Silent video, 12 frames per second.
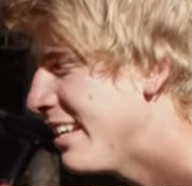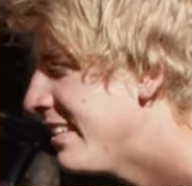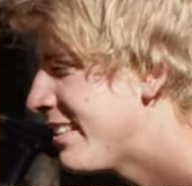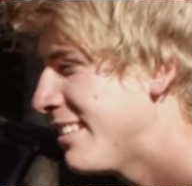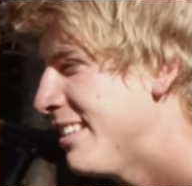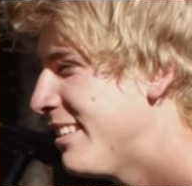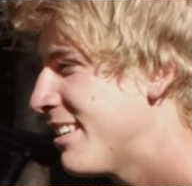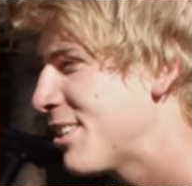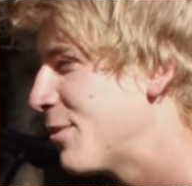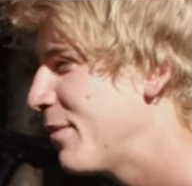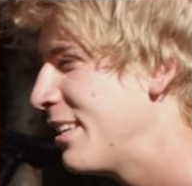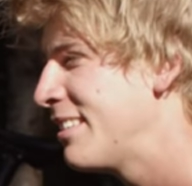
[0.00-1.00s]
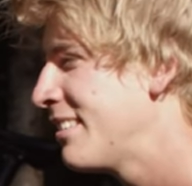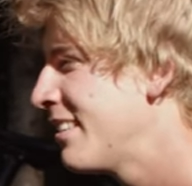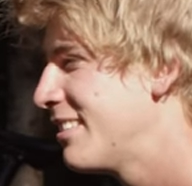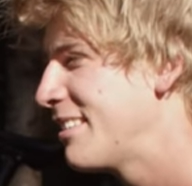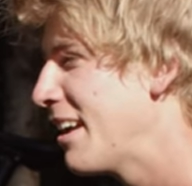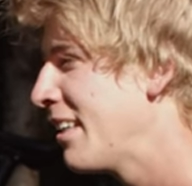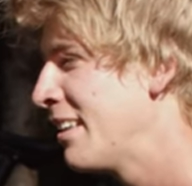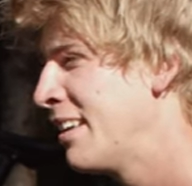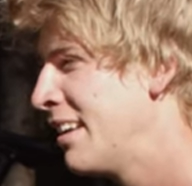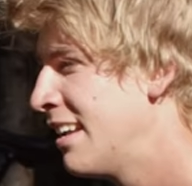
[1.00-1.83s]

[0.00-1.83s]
he's he's such a beast still.